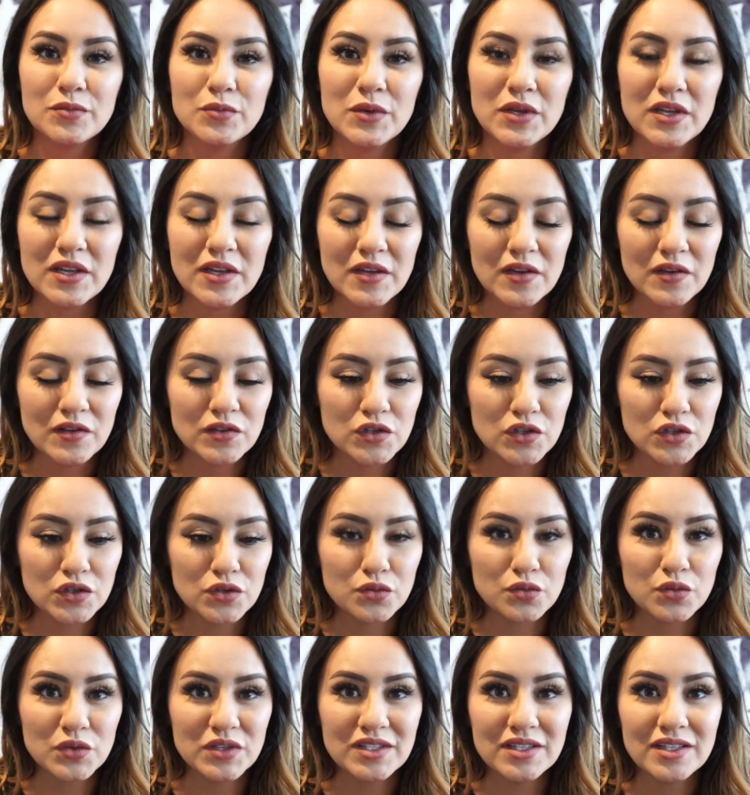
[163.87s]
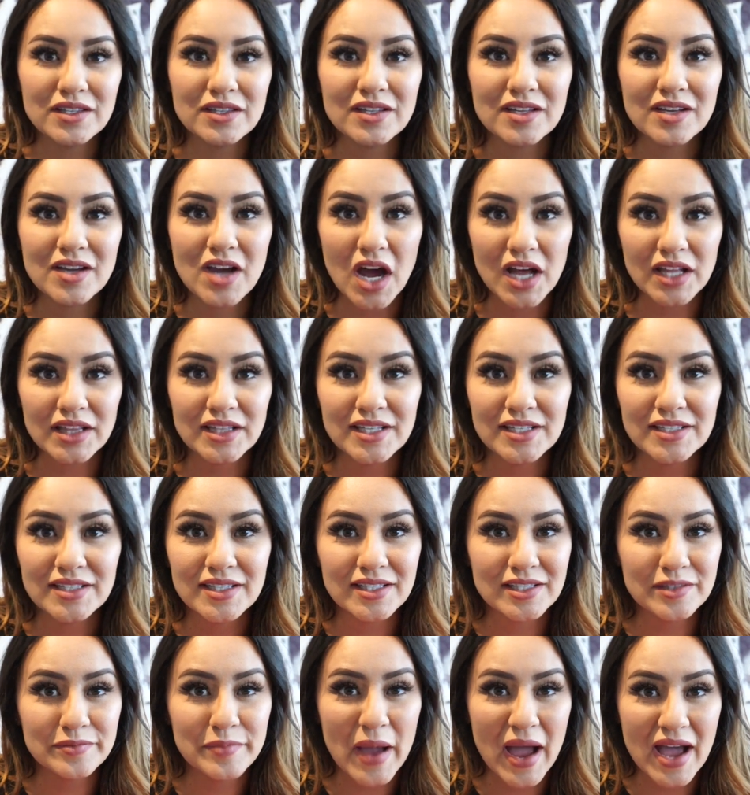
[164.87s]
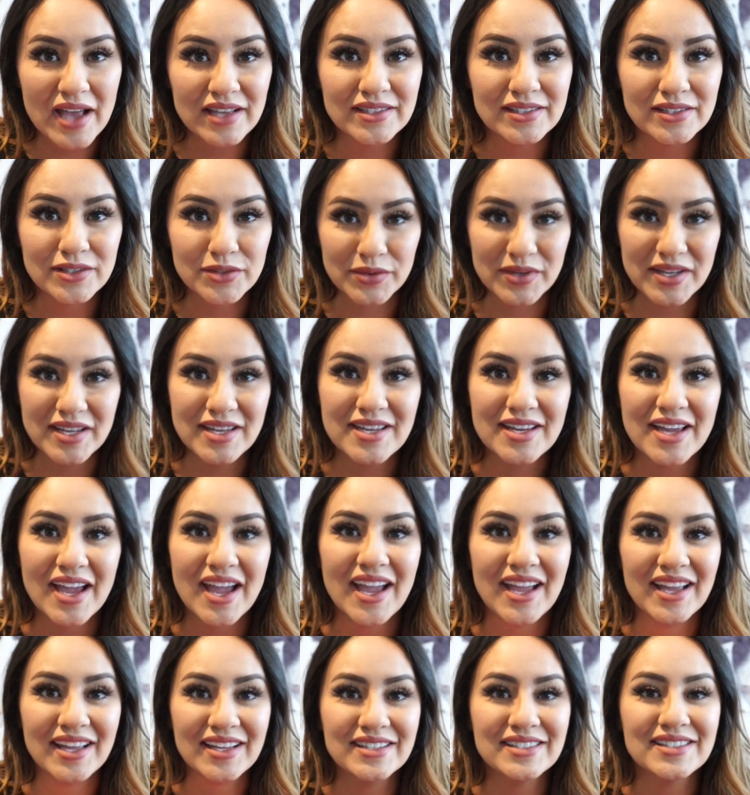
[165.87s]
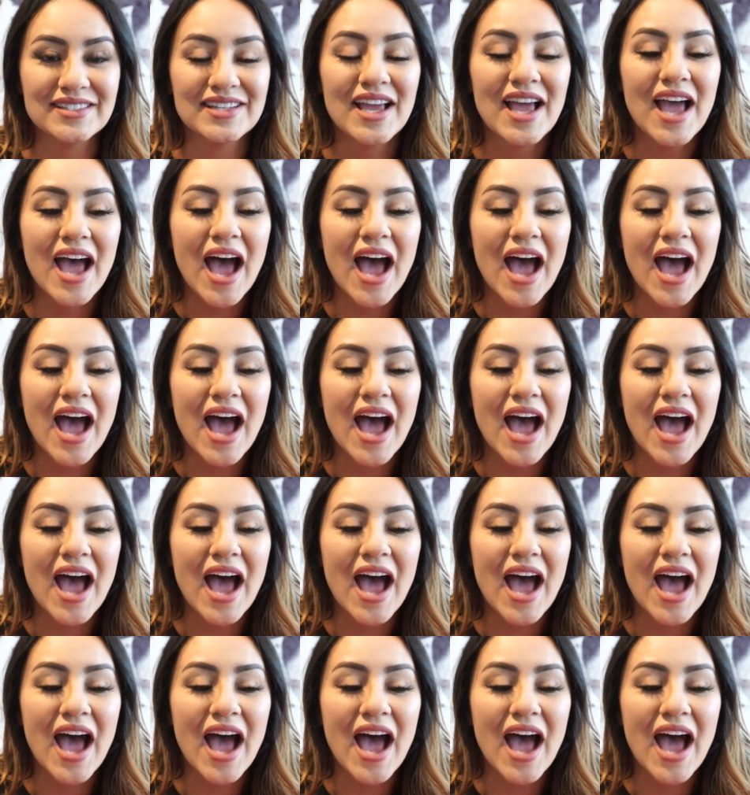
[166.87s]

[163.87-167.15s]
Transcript: we just recently got this this past week, and